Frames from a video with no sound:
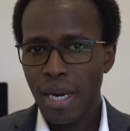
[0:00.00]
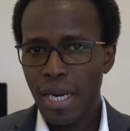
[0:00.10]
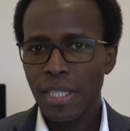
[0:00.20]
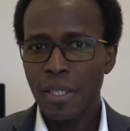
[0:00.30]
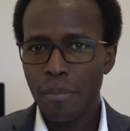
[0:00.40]

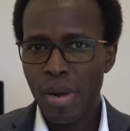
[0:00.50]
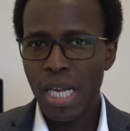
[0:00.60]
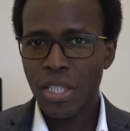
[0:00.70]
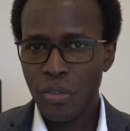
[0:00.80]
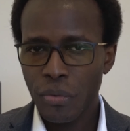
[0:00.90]
Let it
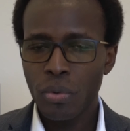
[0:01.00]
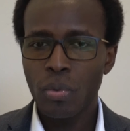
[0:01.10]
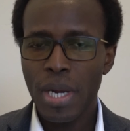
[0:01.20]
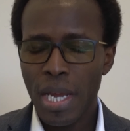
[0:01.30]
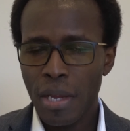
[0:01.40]
pass
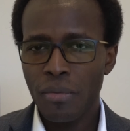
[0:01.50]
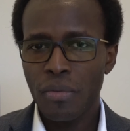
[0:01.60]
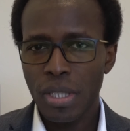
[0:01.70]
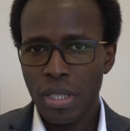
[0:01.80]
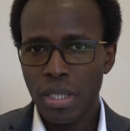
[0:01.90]
through
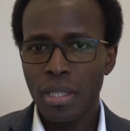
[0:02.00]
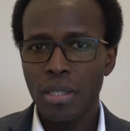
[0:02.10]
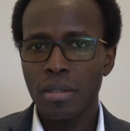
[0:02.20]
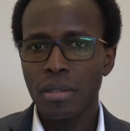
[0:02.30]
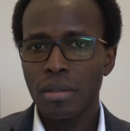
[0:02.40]
every
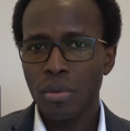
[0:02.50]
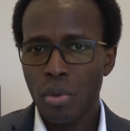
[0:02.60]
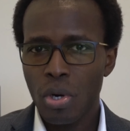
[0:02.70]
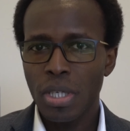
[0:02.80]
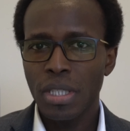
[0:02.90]
single
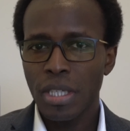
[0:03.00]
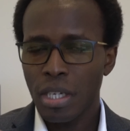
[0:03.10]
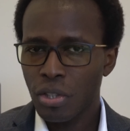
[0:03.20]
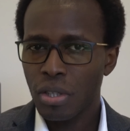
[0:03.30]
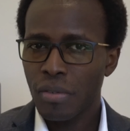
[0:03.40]
quality
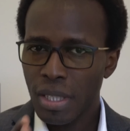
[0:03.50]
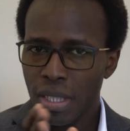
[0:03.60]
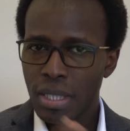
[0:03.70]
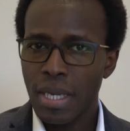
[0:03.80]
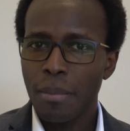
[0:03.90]

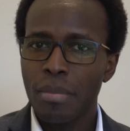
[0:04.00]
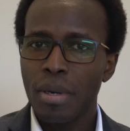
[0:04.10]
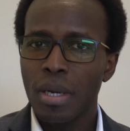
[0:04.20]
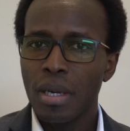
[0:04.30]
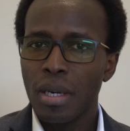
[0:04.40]
assurance step
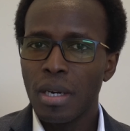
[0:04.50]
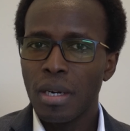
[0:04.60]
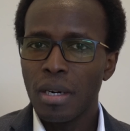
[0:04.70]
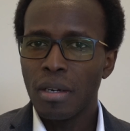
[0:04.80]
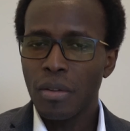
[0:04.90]

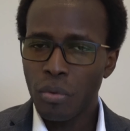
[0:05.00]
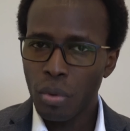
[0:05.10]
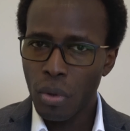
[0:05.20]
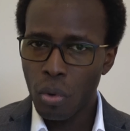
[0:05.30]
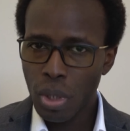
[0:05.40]

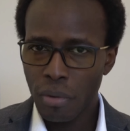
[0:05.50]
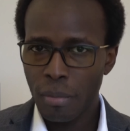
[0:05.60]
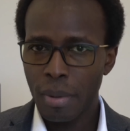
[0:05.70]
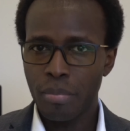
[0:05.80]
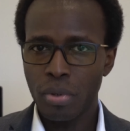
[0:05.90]
through the whole
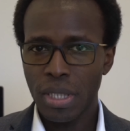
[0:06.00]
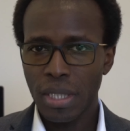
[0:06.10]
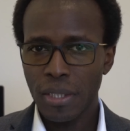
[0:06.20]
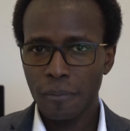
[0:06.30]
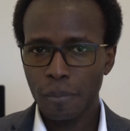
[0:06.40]
development
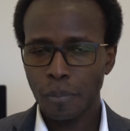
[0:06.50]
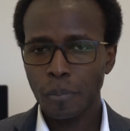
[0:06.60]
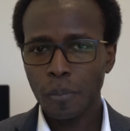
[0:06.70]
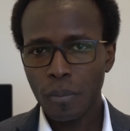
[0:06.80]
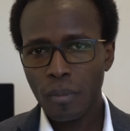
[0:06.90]
process,
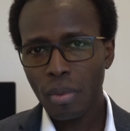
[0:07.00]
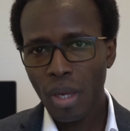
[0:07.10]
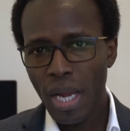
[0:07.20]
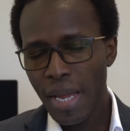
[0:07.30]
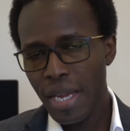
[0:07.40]

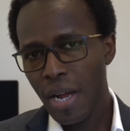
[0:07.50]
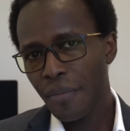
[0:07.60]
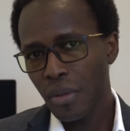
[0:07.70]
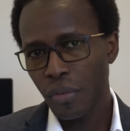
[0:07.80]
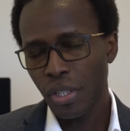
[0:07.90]
and you
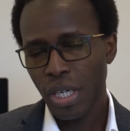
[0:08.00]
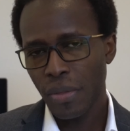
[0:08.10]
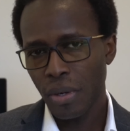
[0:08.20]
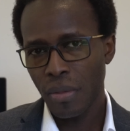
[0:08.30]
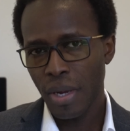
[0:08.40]
have the feature
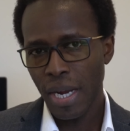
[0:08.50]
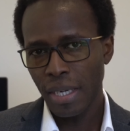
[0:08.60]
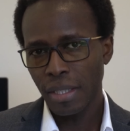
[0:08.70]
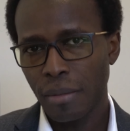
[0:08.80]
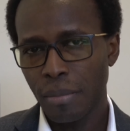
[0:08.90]
at the other
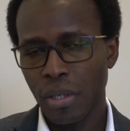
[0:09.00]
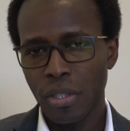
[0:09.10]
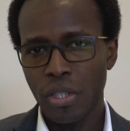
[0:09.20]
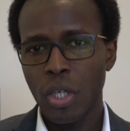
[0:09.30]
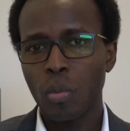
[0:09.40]
end,
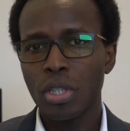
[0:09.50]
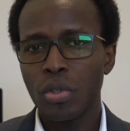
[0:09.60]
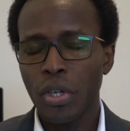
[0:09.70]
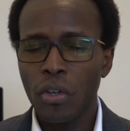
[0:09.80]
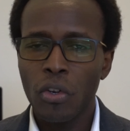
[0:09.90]
because you don't want
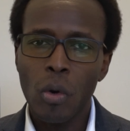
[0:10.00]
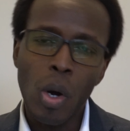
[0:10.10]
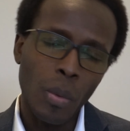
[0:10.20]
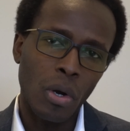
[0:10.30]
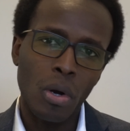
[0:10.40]
to incur
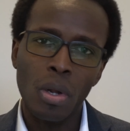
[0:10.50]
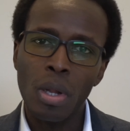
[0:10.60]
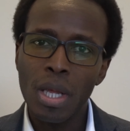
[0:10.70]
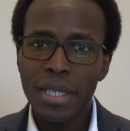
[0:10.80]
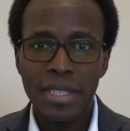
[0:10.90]
what we
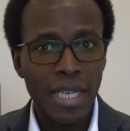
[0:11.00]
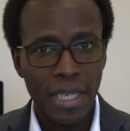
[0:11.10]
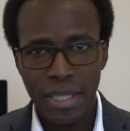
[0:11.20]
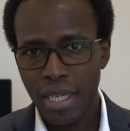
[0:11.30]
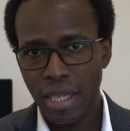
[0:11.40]
call
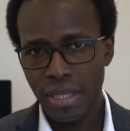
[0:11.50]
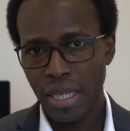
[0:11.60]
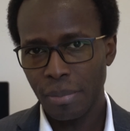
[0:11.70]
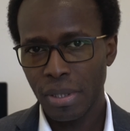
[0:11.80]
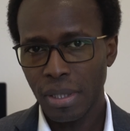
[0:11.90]
technical
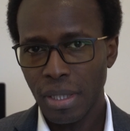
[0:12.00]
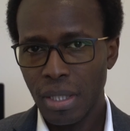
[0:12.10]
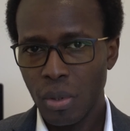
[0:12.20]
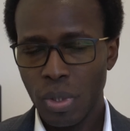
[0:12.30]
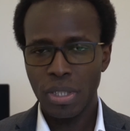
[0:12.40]
debt,
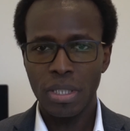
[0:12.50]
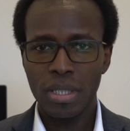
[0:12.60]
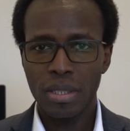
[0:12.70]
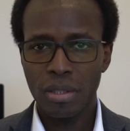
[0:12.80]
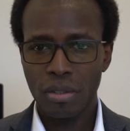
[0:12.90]
which
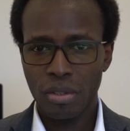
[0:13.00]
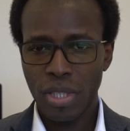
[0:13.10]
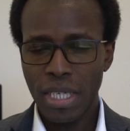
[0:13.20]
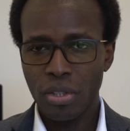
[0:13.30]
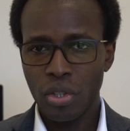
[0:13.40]
is
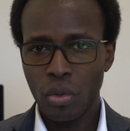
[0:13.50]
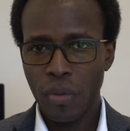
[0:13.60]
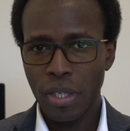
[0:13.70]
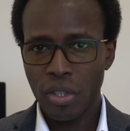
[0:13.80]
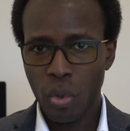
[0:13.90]
trying to do
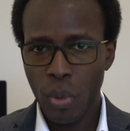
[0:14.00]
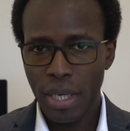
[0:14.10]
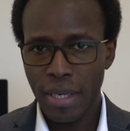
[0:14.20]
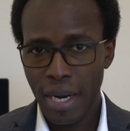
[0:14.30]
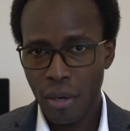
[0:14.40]
things
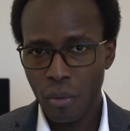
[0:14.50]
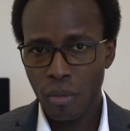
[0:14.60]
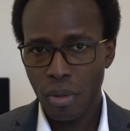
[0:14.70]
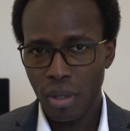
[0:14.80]
quick now